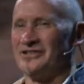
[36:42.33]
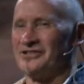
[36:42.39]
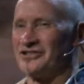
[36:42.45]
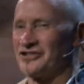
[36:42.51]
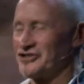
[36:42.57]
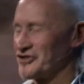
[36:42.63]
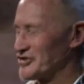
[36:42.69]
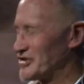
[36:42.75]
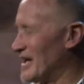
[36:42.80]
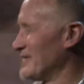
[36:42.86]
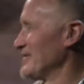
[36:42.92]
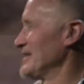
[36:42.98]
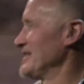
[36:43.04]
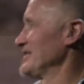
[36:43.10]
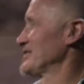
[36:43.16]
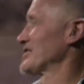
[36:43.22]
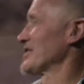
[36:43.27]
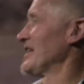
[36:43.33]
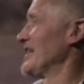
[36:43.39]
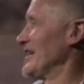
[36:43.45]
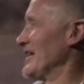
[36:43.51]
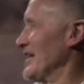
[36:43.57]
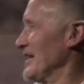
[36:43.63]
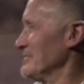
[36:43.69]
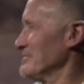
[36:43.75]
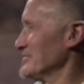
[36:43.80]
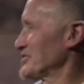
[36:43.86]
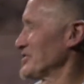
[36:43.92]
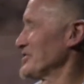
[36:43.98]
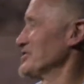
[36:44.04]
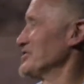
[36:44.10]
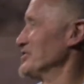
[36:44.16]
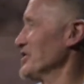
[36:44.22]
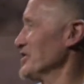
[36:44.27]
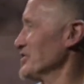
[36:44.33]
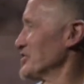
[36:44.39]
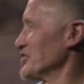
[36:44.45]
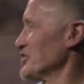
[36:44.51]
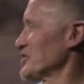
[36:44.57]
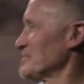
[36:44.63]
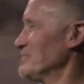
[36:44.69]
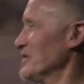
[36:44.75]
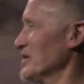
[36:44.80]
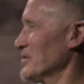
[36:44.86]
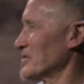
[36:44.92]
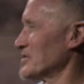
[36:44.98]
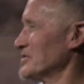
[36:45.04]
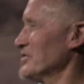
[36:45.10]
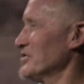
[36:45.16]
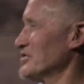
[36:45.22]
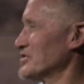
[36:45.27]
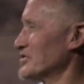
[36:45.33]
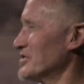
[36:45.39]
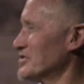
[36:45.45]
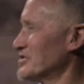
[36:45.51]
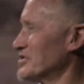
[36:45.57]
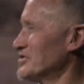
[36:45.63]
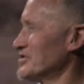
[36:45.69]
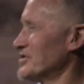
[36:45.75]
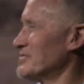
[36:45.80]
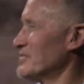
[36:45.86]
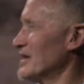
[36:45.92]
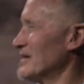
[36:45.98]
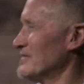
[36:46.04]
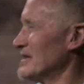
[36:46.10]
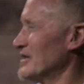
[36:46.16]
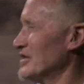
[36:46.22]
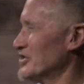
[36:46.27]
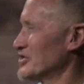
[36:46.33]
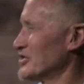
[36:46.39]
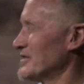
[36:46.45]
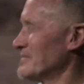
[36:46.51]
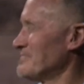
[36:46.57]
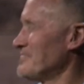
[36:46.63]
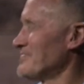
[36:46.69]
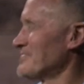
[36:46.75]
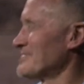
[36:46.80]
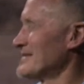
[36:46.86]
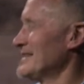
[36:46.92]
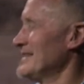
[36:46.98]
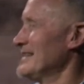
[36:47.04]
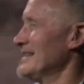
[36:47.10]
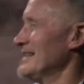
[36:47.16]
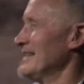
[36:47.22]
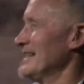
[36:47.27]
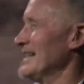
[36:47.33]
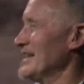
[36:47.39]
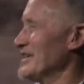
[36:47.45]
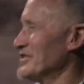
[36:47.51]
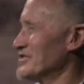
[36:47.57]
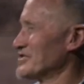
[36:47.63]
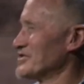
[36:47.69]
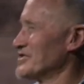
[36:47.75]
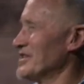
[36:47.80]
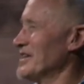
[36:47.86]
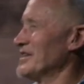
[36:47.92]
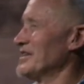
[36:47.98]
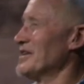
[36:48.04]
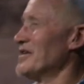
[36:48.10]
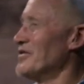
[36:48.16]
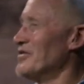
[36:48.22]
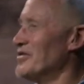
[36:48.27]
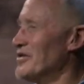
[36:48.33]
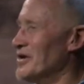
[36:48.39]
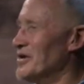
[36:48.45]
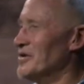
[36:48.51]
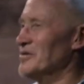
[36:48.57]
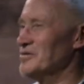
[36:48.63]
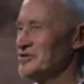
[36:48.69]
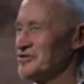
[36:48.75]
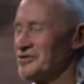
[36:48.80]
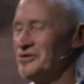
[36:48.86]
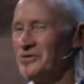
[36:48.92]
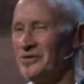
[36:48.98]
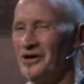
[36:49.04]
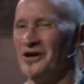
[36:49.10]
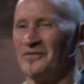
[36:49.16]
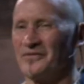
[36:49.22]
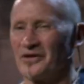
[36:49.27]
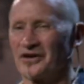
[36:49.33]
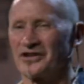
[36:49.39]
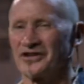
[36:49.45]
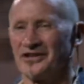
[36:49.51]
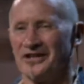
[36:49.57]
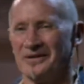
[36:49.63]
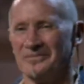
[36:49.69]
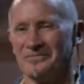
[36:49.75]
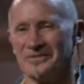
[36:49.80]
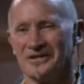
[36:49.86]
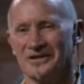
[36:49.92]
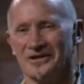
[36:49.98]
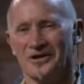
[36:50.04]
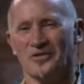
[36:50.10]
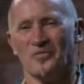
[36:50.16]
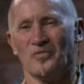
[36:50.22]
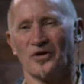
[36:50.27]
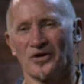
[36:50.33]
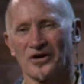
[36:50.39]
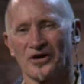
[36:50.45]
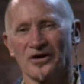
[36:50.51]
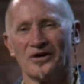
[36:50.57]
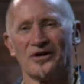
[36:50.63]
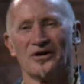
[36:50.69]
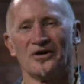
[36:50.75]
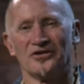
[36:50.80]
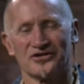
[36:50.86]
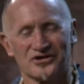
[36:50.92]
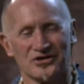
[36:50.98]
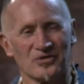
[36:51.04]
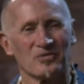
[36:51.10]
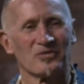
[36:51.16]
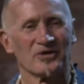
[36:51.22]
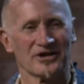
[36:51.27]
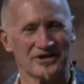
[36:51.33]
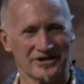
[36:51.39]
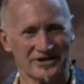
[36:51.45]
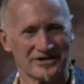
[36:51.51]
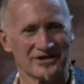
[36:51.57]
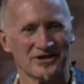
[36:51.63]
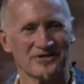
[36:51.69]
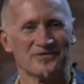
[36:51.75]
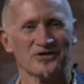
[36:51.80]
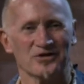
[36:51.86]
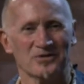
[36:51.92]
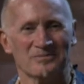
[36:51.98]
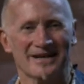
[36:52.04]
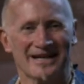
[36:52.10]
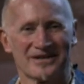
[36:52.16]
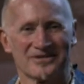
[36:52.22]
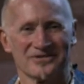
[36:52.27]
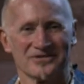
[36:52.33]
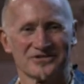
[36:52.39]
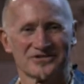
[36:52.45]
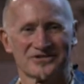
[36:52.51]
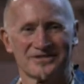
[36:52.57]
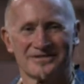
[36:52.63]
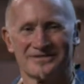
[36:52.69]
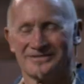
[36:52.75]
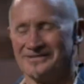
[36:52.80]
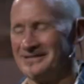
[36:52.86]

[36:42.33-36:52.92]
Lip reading: Seven times Jesus spoke to the churches in Revelation, and he said, those who overcome were called to win a few battles.